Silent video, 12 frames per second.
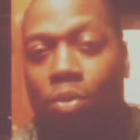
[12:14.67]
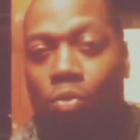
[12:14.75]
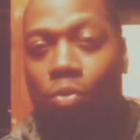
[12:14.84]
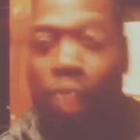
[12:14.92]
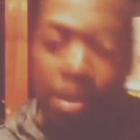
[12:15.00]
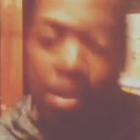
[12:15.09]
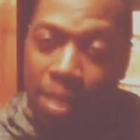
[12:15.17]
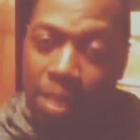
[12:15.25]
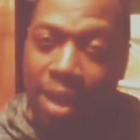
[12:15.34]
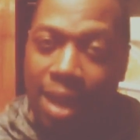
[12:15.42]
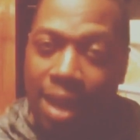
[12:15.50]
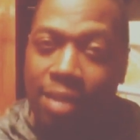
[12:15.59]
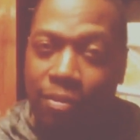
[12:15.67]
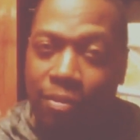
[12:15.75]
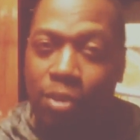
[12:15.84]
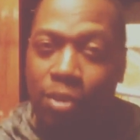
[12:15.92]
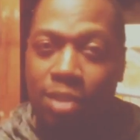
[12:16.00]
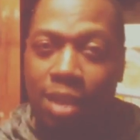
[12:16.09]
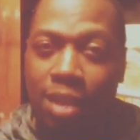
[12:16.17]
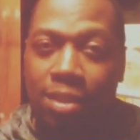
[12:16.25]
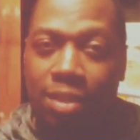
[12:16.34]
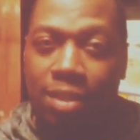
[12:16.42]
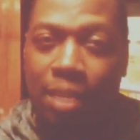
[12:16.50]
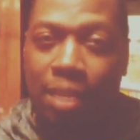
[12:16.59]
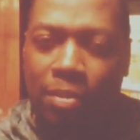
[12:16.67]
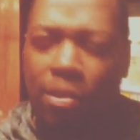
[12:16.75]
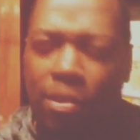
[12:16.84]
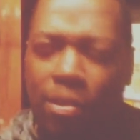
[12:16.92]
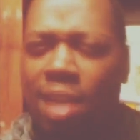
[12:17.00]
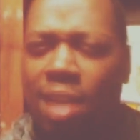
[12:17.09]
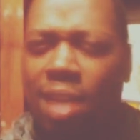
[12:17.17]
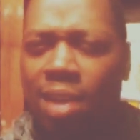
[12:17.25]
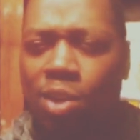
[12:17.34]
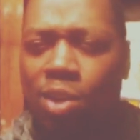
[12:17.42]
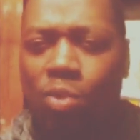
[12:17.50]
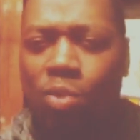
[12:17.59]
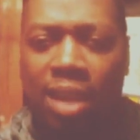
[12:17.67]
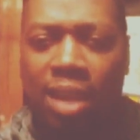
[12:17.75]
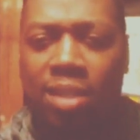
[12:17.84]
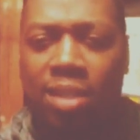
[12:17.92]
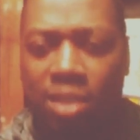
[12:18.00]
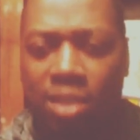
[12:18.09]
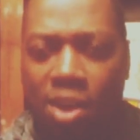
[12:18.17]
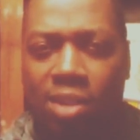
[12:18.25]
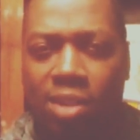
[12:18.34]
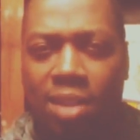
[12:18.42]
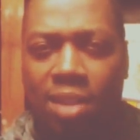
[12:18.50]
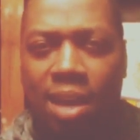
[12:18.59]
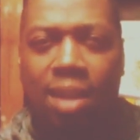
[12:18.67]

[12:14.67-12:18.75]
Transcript: Redman had the first colored tape, as far as I know, with There's a Dark Side.